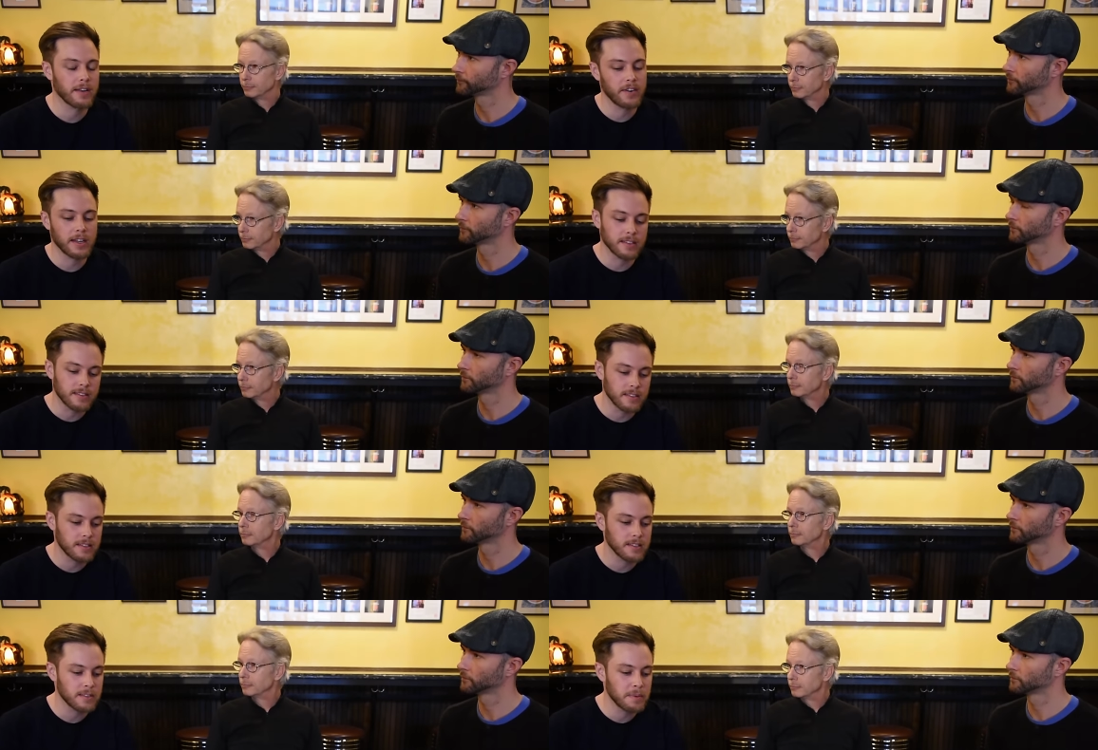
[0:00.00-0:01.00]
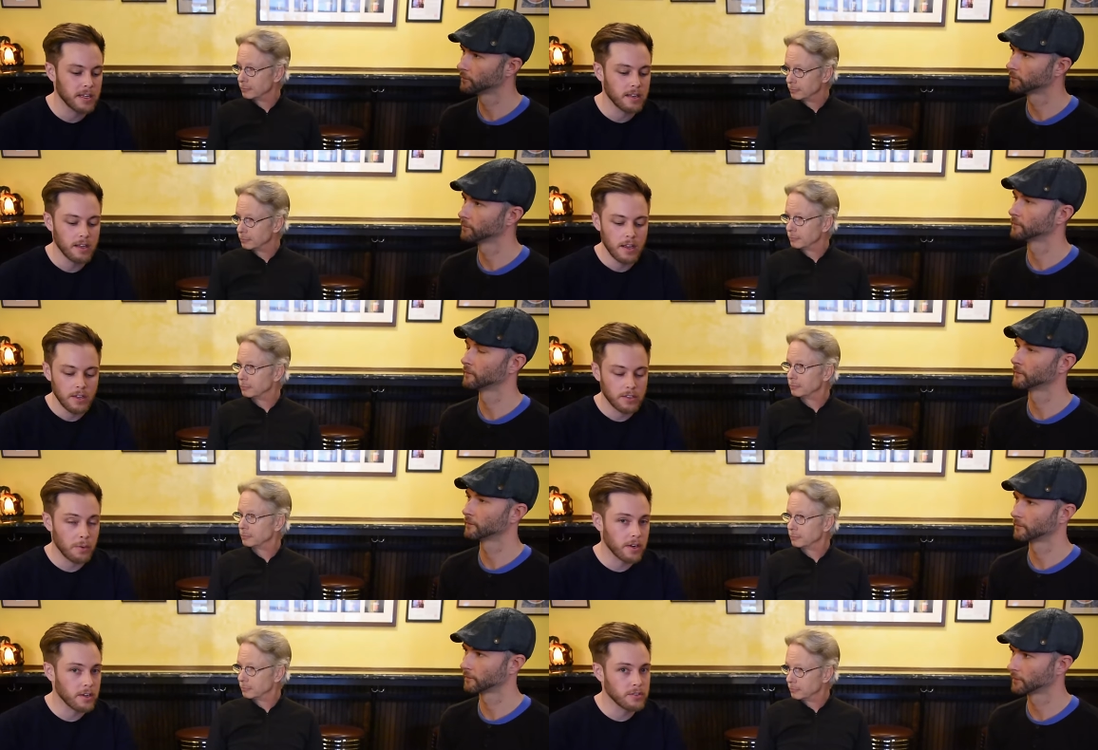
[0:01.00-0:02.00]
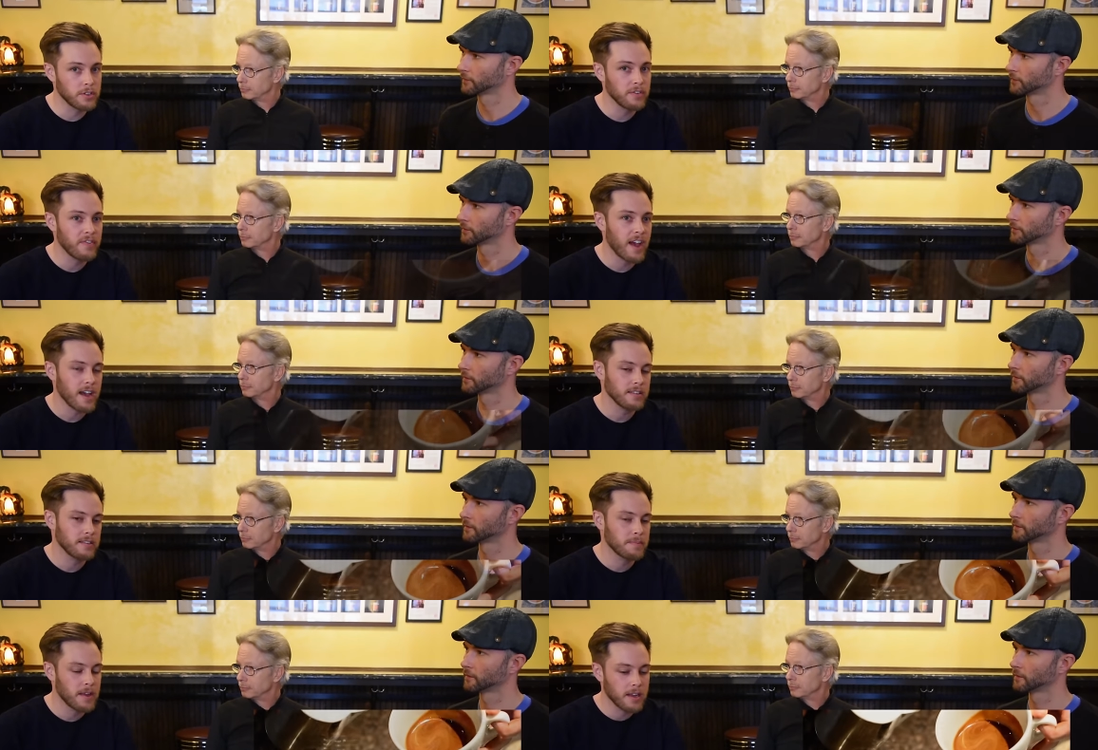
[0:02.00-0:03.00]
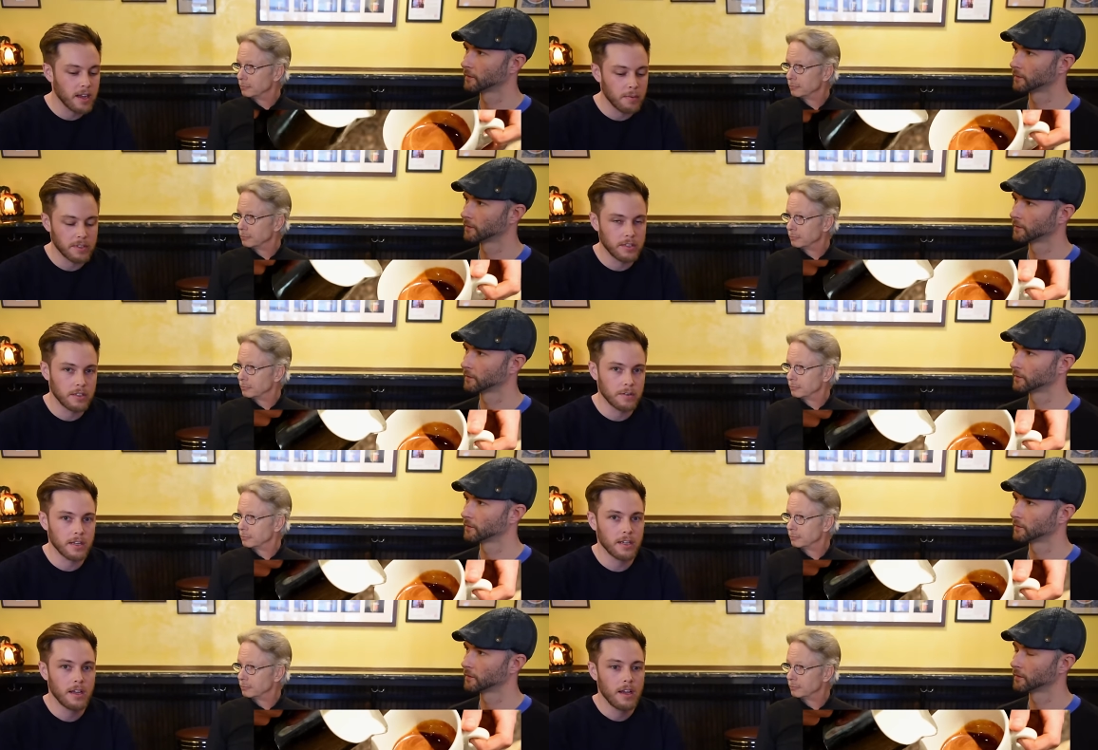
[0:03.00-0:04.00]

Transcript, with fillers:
Speaker 1: at a very consistent speed. Don't want to go too fast, depending on what you're doing.